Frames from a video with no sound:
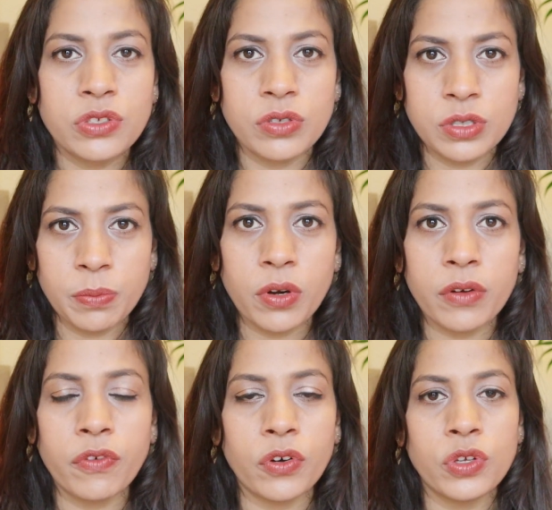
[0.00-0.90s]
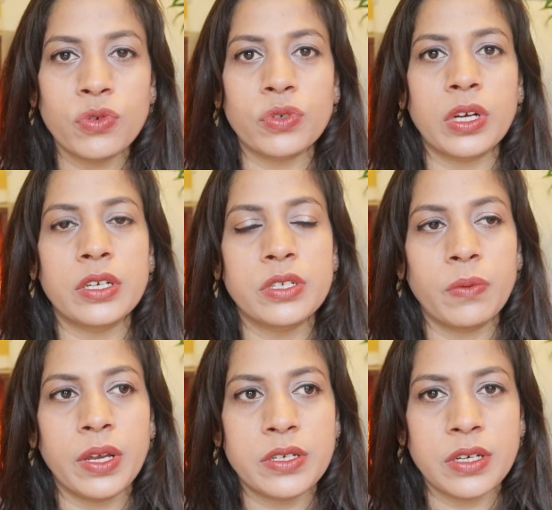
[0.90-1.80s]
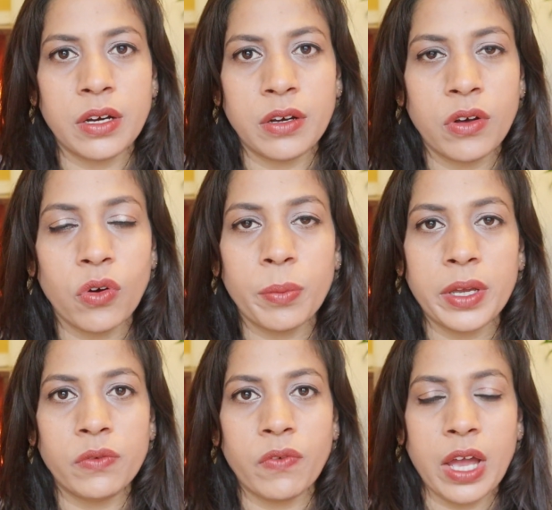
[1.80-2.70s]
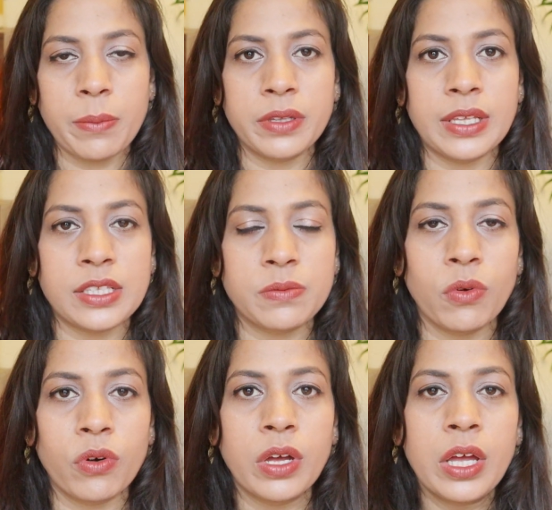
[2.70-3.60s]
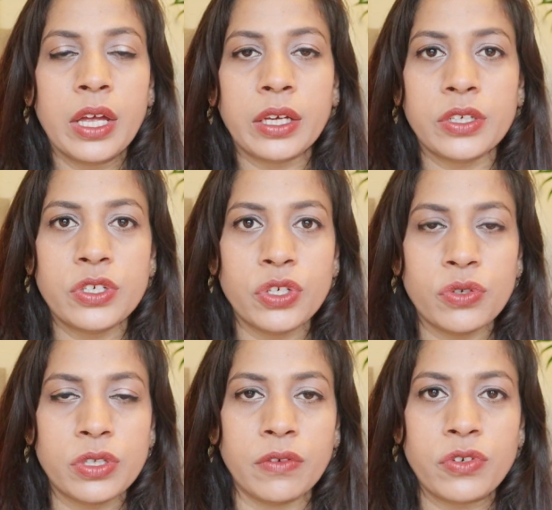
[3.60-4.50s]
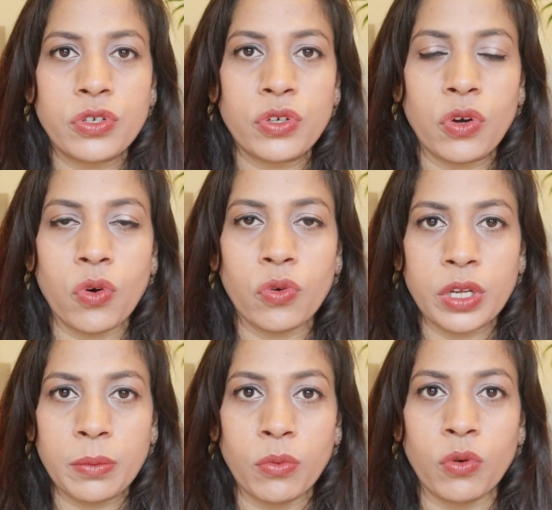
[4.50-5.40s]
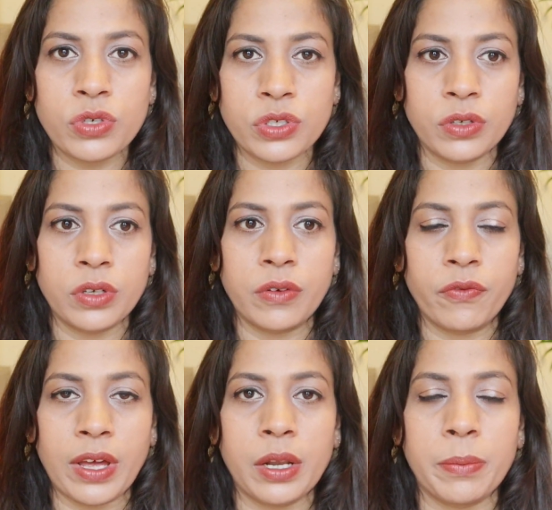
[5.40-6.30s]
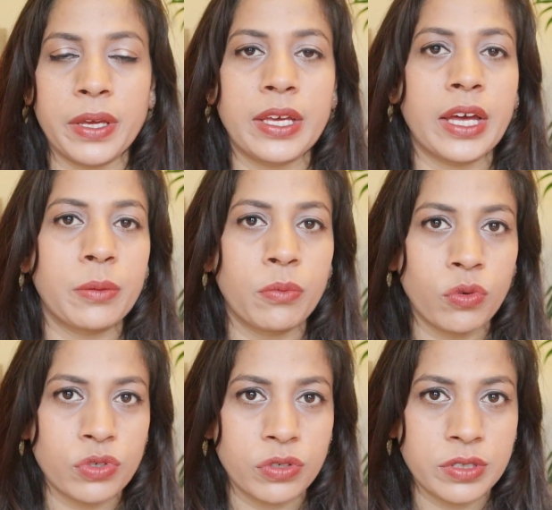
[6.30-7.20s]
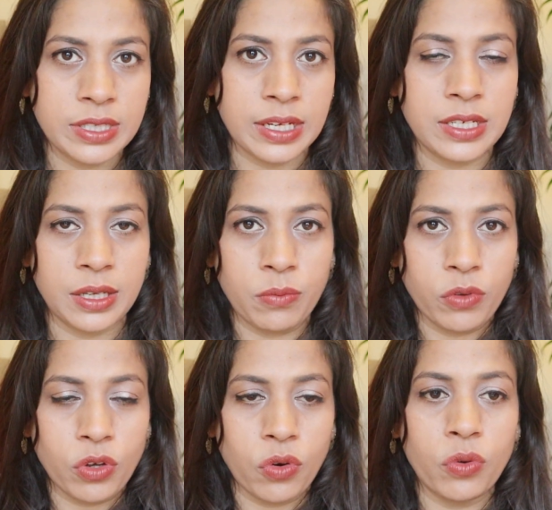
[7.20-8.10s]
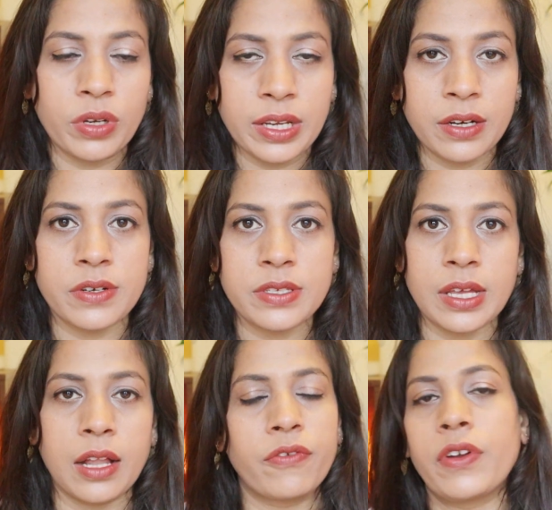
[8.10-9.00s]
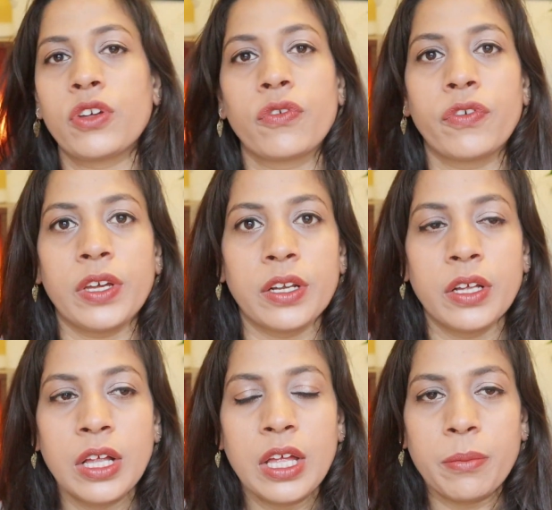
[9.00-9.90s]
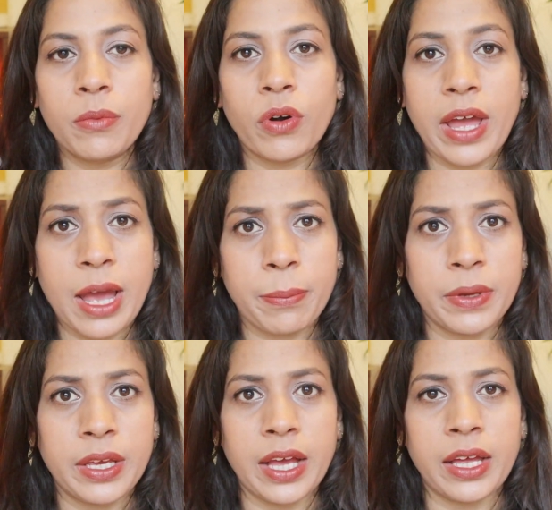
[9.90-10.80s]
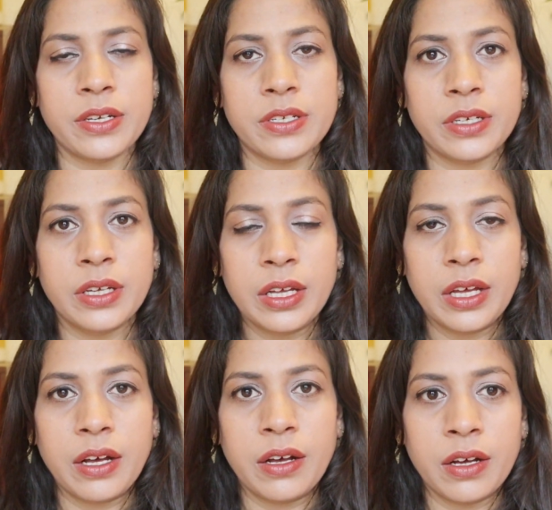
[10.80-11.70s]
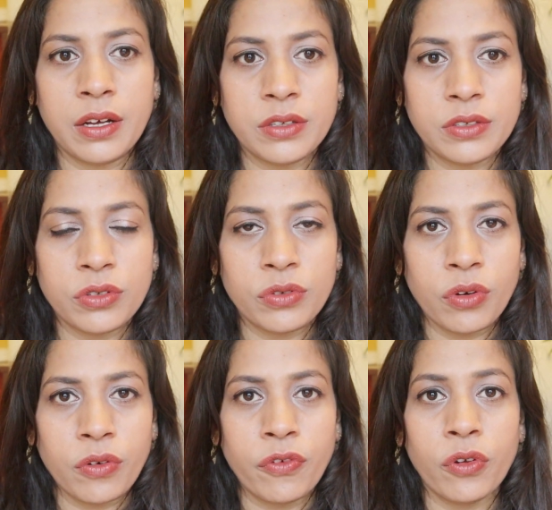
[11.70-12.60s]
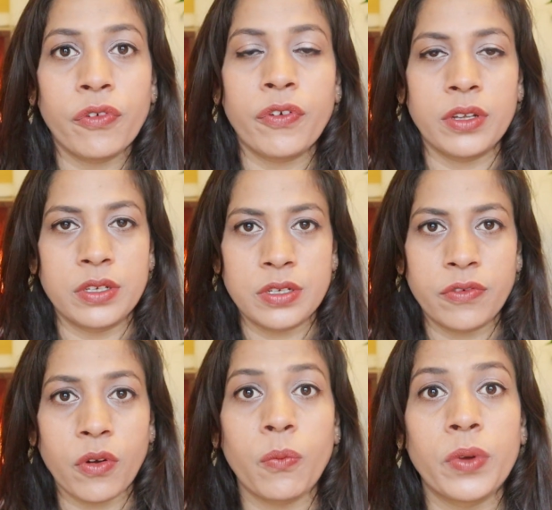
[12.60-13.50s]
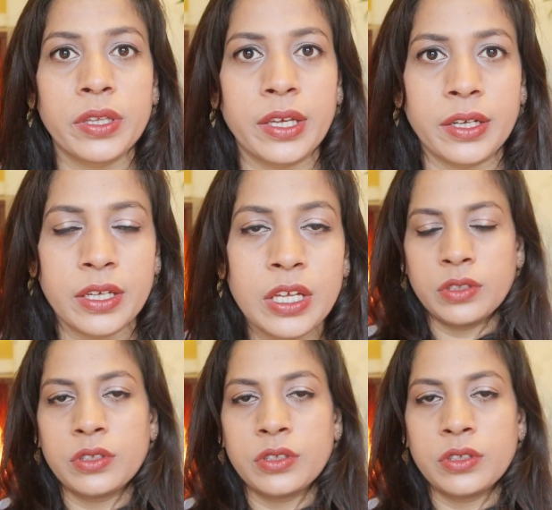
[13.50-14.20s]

So it's important for you to cultivate a home environment that's more conducive to your own emotional well-being and emotional setting, your own inner self, where you feel more happy and fulfilled from within.